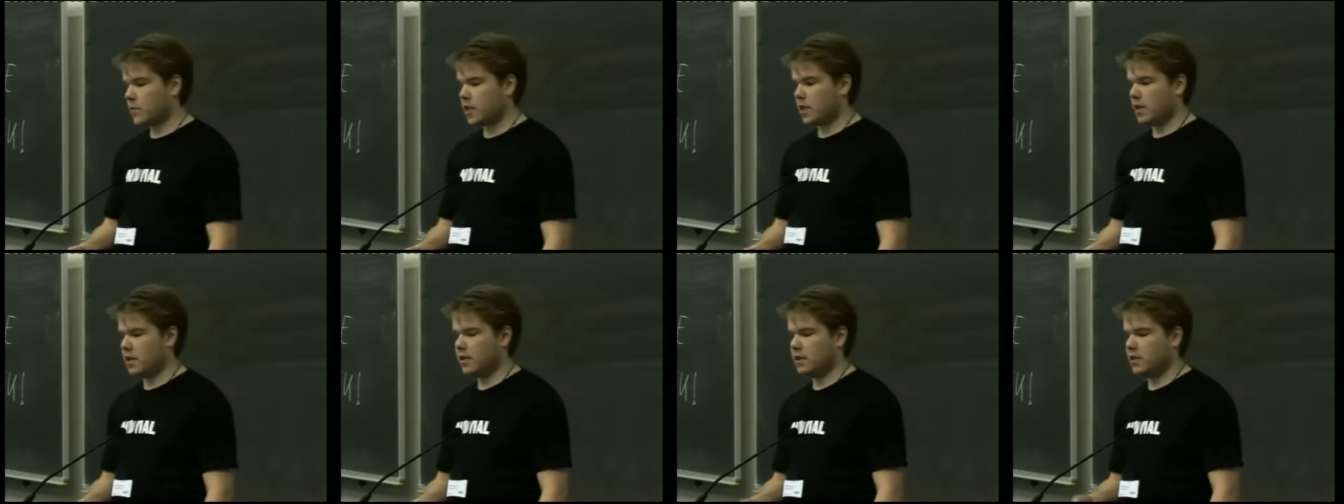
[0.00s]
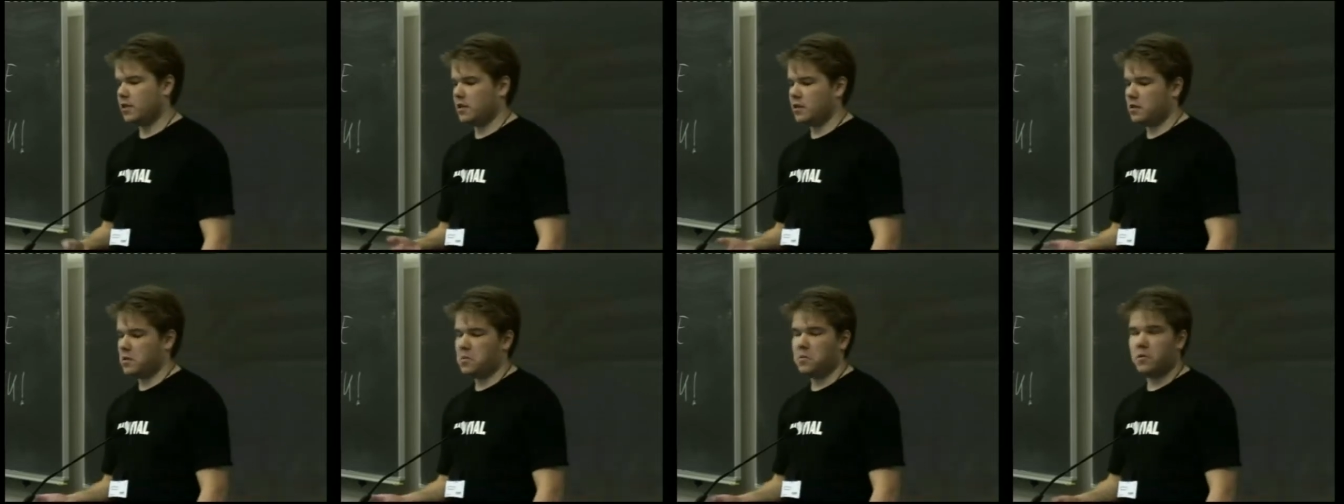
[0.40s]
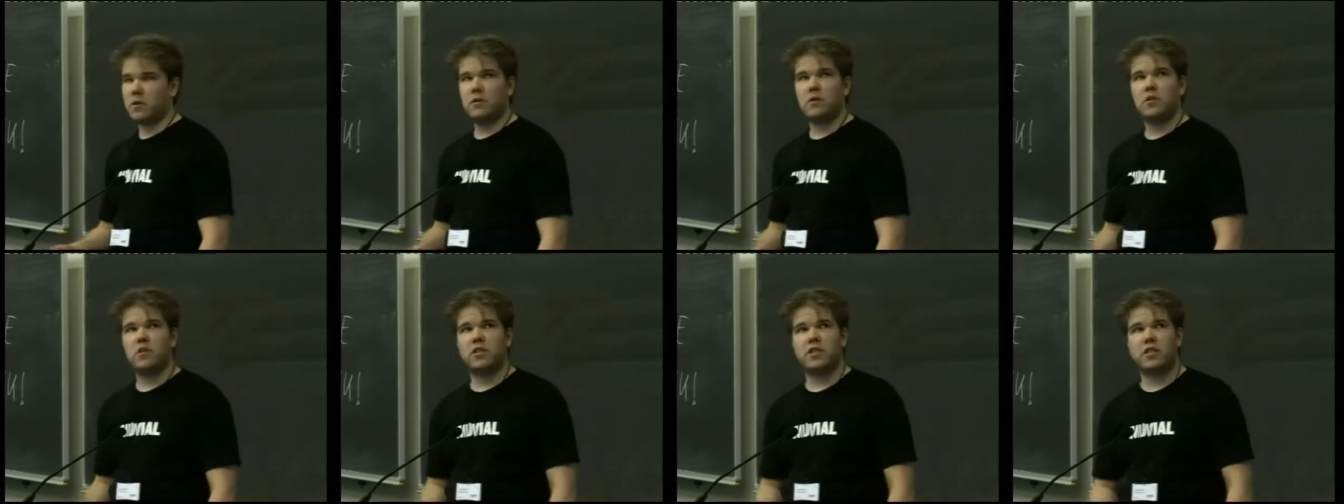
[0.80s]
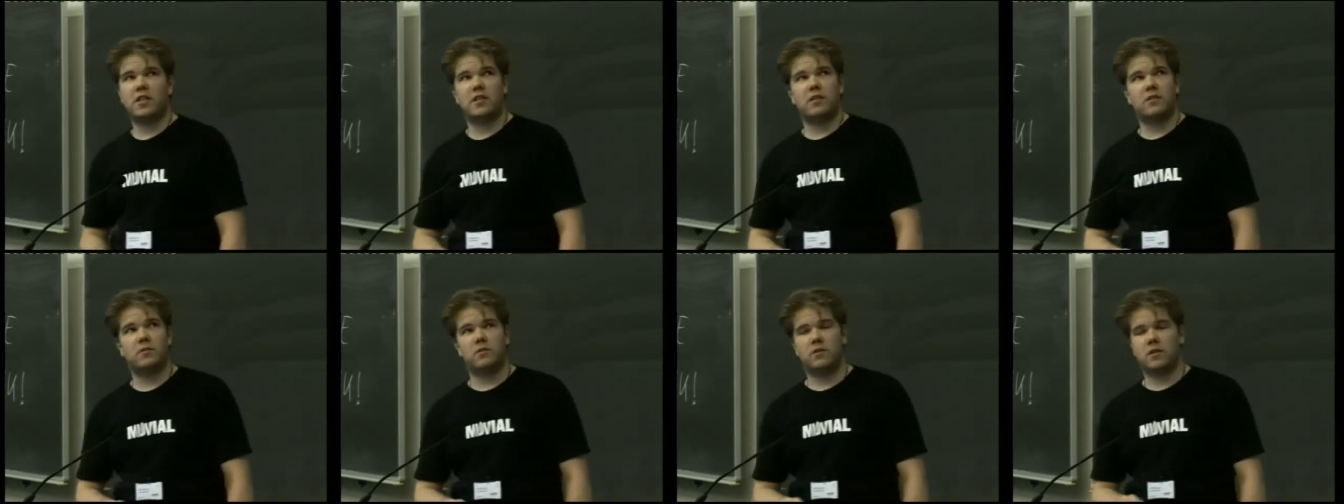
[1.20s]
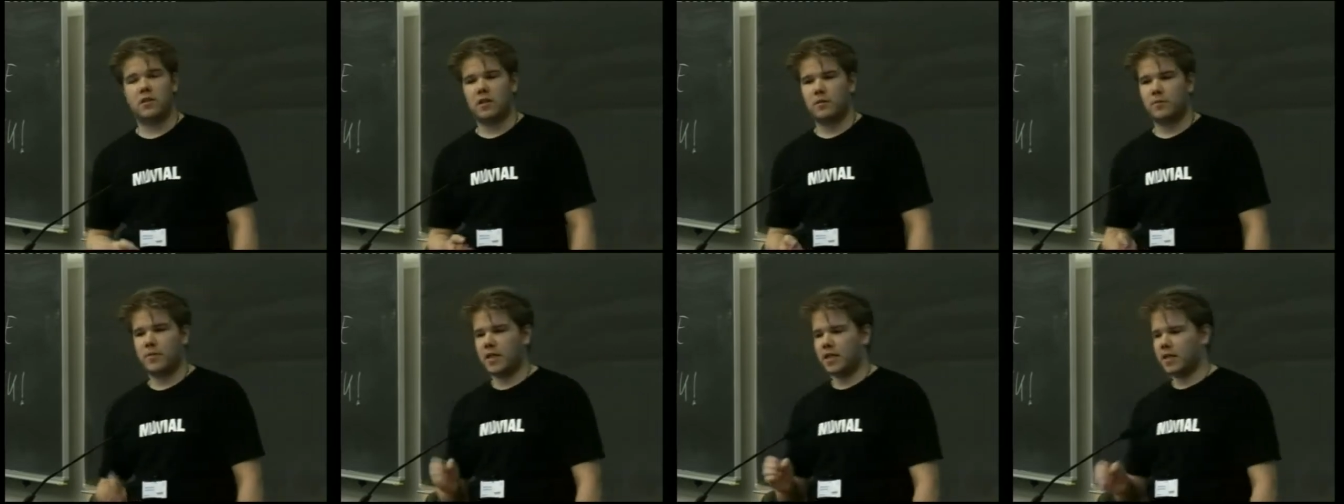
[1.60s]
it's uh, logical to
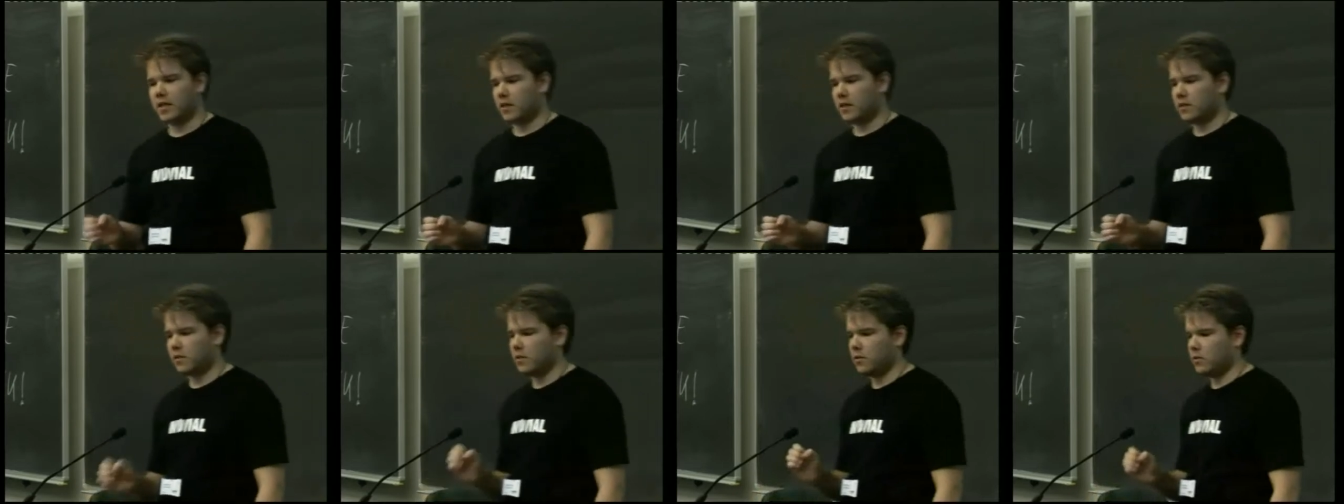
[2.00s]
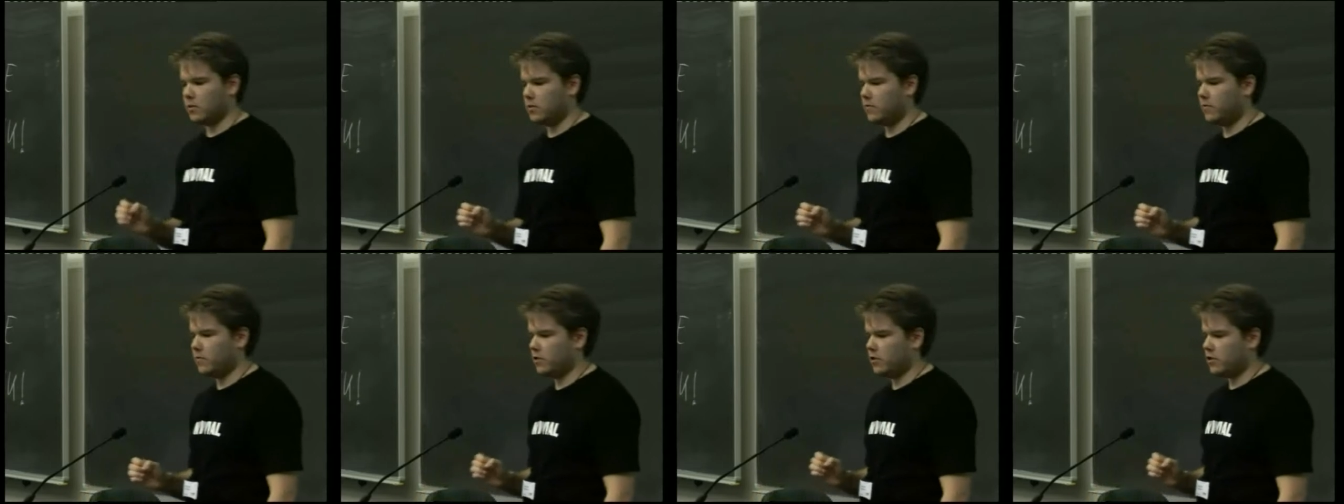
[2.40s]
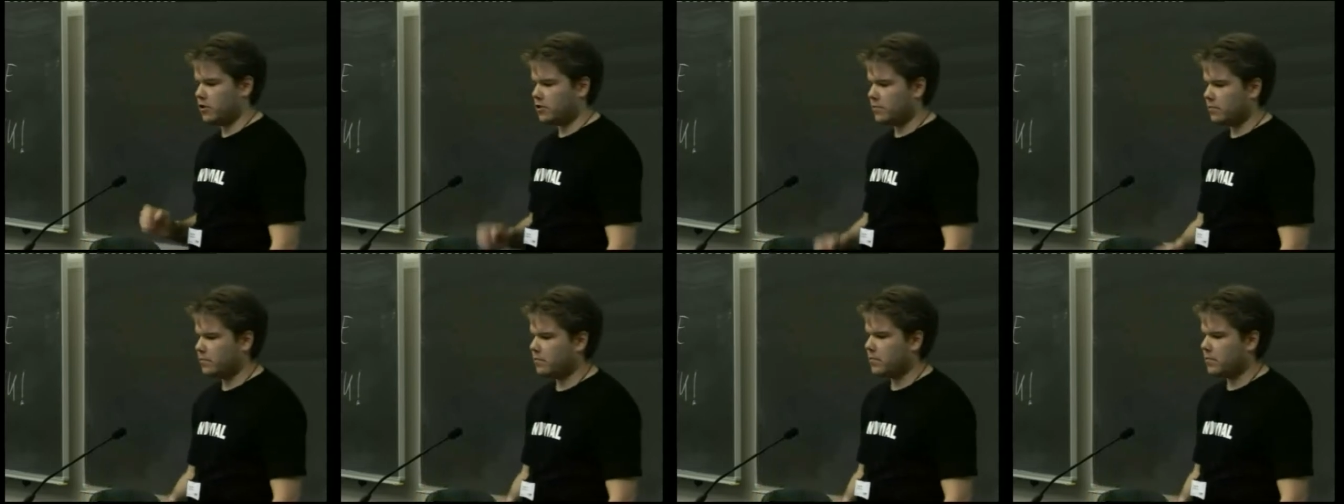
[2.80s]
start building those first.